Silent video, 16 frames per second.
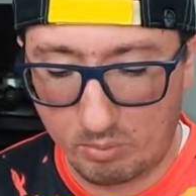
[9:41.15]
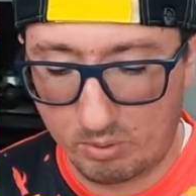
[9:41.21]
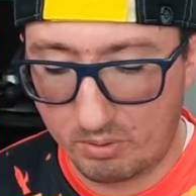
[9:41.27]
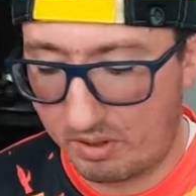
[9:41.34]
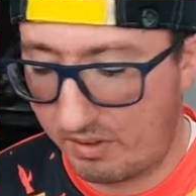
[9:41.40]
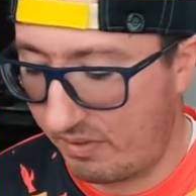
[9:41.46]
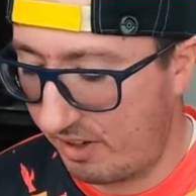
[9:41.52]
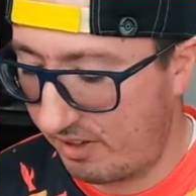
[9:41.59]

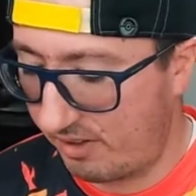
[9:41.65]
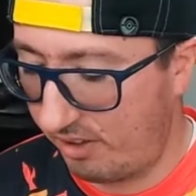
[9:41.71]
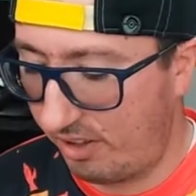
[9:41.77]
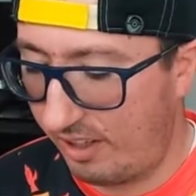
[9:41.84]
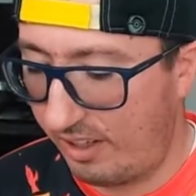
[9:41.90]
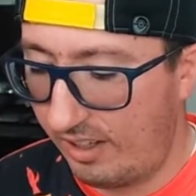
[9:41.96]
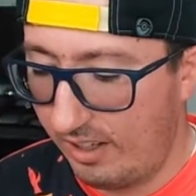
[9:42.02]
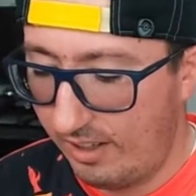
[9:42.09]

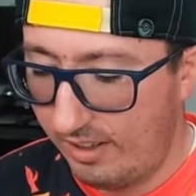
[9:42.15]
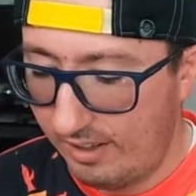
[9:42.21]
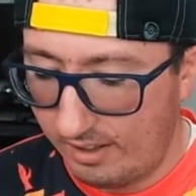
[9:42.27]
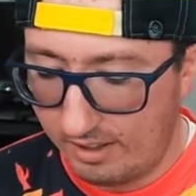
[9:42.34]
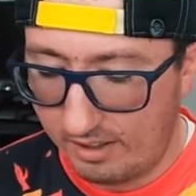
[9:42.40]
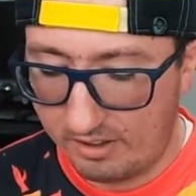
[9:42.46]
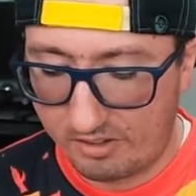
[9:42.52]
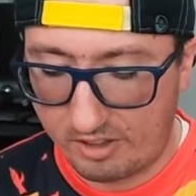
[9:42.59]
previously.
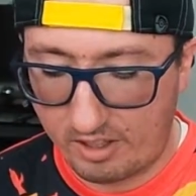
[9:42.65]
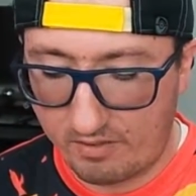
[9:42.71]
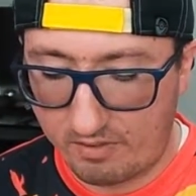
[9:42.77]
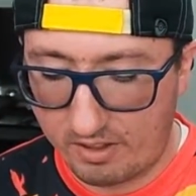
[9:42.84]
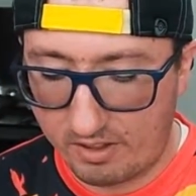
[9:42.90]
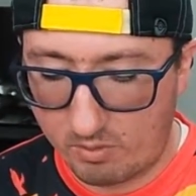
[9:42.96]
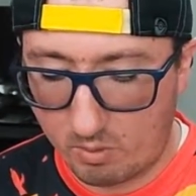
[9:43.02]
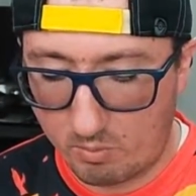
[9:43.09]
Let's see if
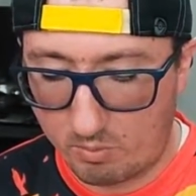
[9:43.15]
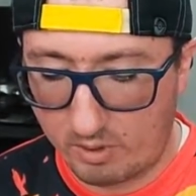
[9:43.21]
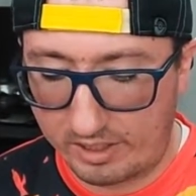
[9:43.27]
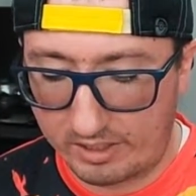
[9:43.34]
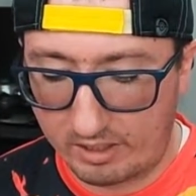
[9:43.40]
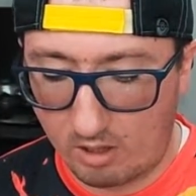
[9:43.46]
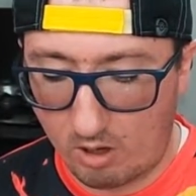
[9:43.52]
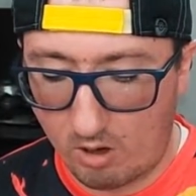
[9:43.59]
this one
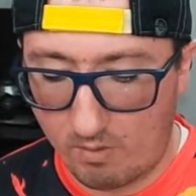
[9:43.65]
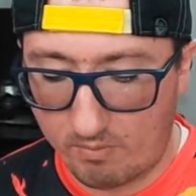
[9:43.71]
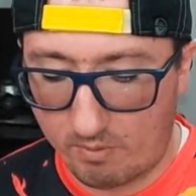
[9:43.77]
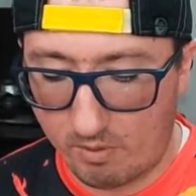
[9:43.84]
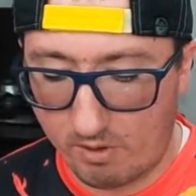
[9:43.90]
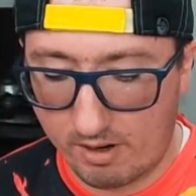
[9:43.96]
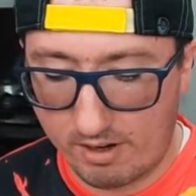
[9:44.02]
brings it home for